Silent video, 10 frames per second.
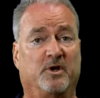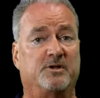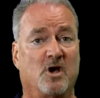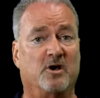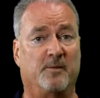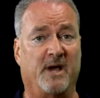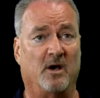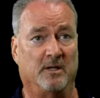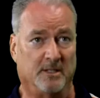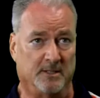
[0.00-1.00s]
We're going to talk
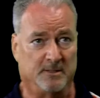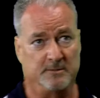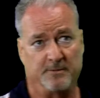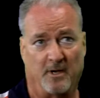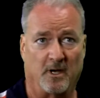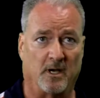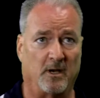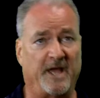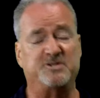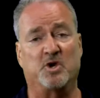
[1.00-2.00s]
about
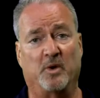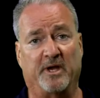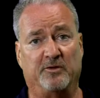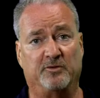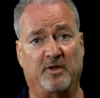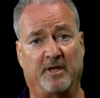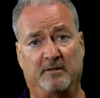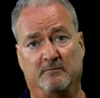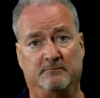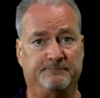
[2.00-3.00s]
HOAs
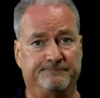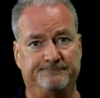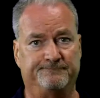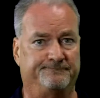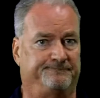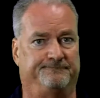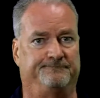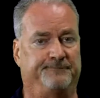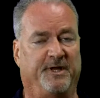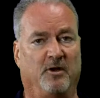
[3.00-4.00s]
and,
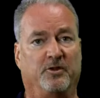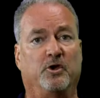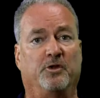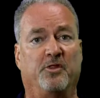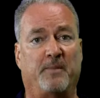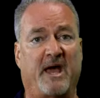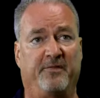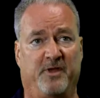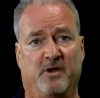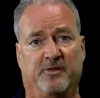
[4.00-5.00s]
you know, the good and the bad
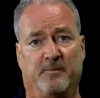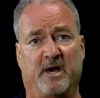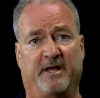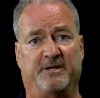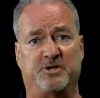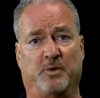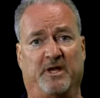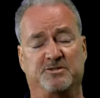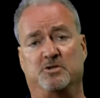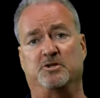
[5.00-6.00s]
and the ugly about
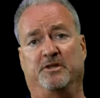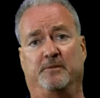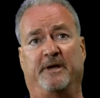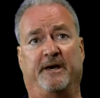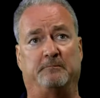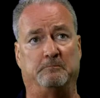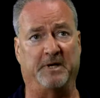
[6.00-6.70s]
HOAs, usually the bad.